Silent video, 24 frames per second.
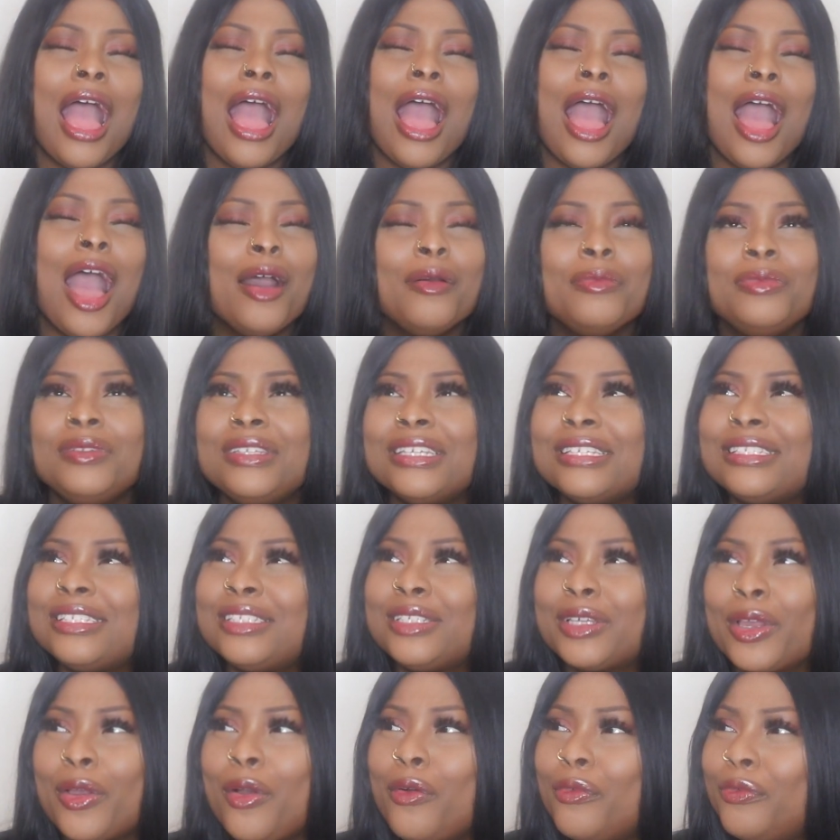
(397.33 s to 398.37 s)
I'm
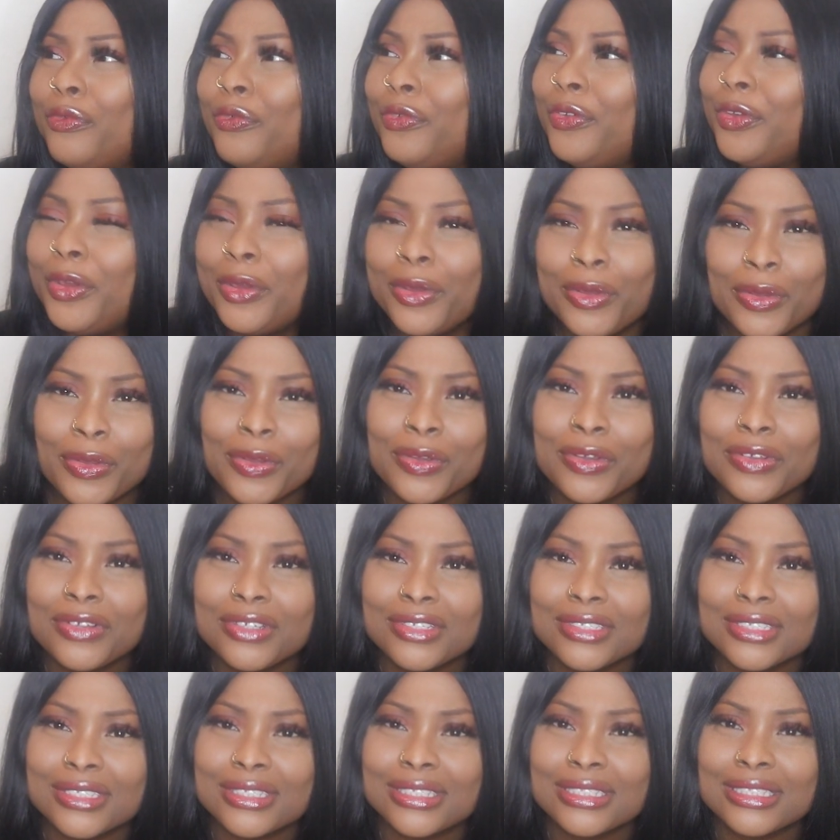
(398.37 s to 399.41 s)
just
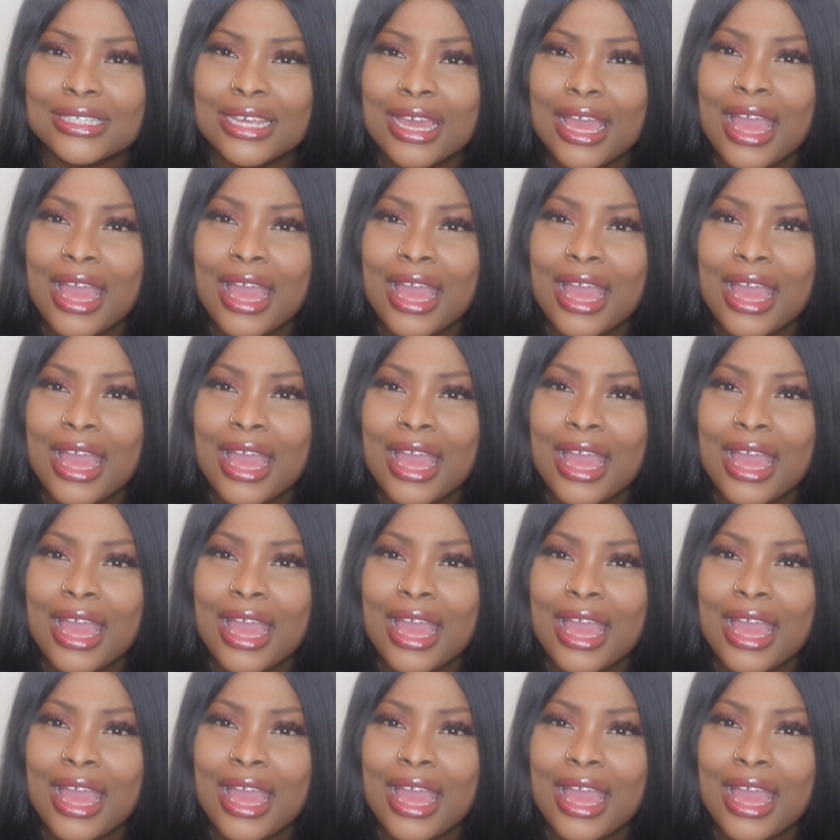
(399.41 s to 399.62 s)
confused.